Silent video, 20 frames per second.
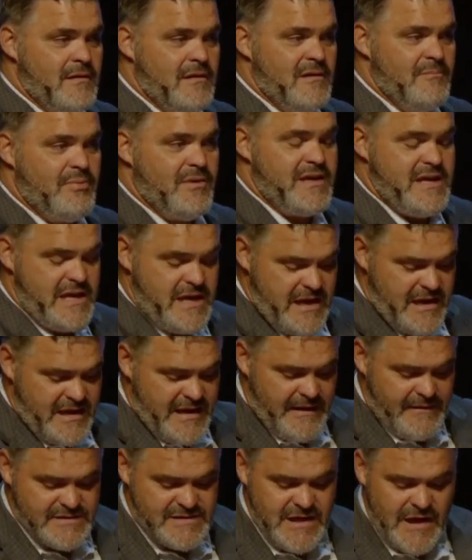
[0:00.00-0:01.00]
but he
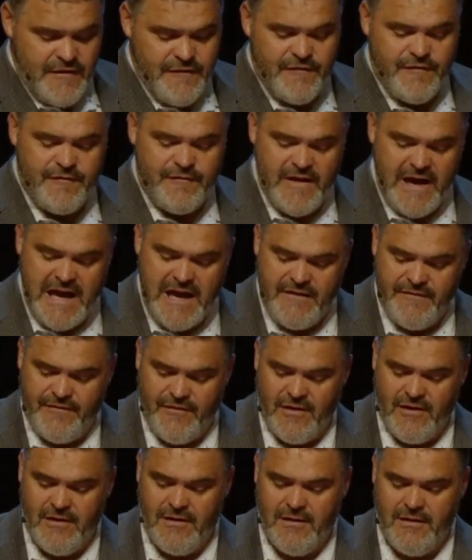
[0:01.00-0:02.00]
gives
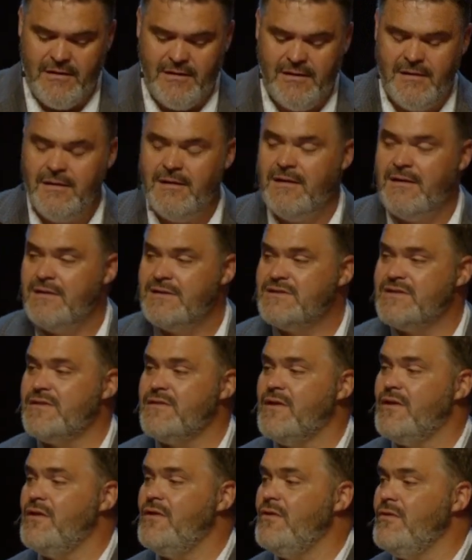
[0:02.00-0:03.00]
favor to
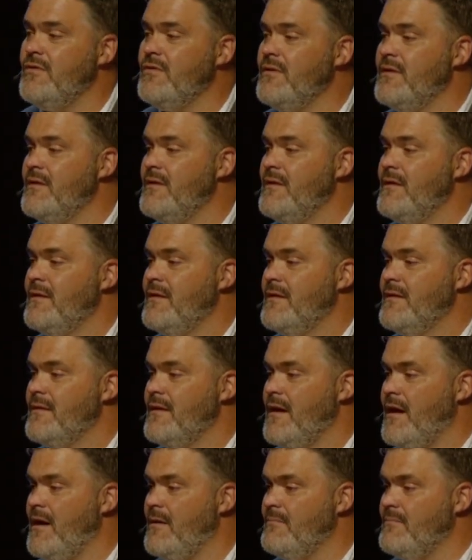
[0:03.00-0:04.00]
the who?
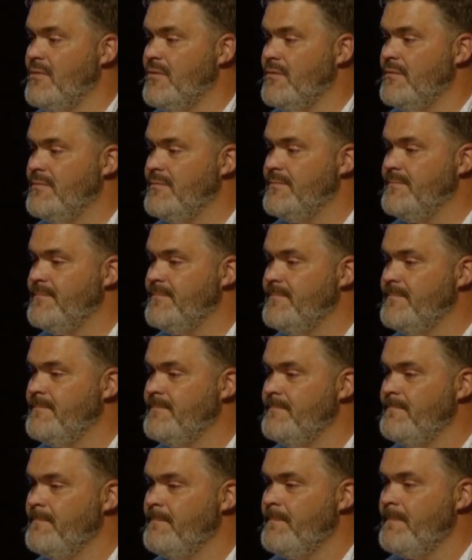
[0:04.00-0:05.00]
The humble.
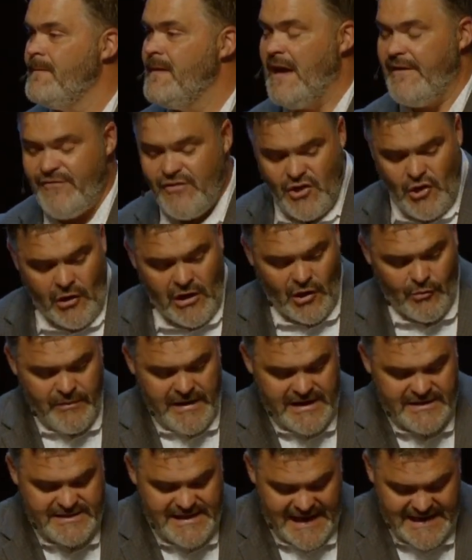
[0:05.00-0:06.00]
If you go on and
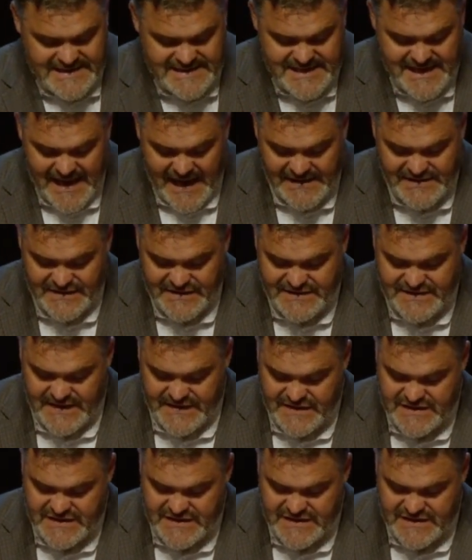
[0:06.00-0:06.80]
read that text, it says,